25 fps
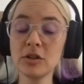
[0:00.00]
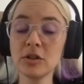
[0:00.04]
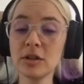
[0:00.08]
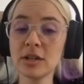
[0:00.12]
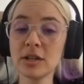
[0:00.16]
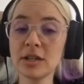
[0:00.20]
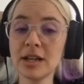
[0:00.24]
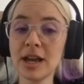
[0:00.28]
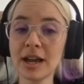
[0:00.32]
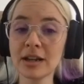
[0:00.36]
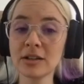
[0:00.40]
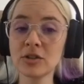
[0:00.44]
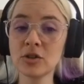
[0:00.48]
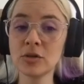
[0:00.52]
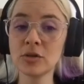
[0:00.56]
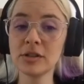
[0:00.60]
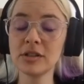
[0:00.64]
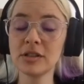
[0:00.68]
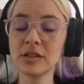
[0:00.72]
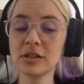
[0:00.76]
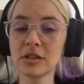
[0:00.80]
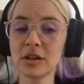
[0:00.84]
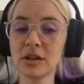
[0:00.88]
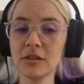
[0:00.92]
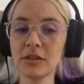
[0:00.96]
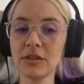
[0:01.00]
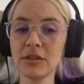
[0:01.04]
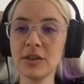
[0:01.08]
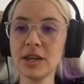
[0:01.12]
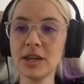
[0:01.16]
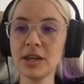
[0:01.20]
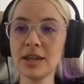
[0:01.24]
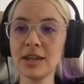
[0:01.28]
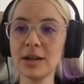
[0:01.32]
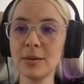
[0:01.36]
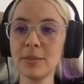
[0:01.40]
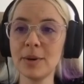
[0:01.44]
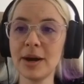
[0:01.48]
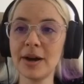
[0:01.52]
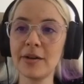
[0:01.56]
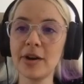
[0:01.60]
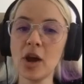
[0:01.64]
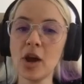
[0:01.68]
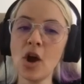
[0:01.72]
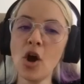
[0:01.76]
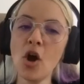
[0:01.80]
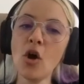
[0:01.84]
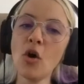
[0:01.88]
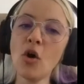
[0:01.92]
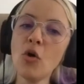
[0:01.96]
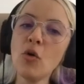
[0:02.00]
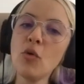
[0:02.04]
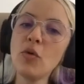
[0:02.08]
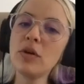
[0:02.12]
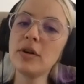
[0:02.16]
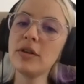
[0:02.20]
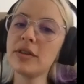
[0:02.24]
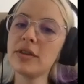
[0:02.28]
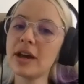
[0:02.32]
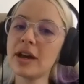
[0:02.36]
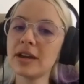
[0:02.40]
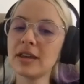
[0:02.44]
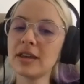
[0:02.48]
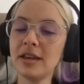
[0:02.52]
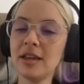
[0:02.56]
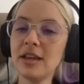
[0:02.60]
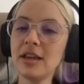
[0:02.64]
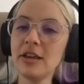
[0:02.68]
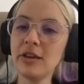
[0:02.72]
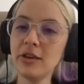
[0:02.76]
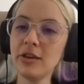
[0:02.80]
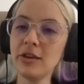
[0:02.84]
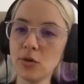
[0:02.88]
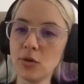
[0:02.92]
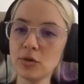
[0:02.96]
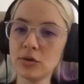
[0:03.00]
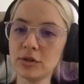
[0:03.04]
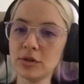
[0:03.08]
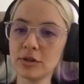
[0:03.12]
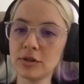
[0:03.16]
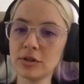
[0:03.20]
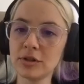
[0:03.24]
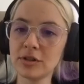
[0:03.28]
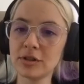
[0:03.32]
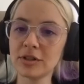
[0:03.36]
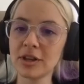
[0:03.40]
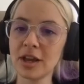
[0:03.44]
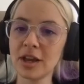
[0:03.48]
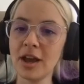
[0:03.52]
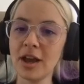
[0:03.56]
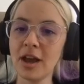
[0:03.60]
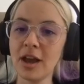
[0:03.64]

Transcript: you can actually start thinking about who are the key users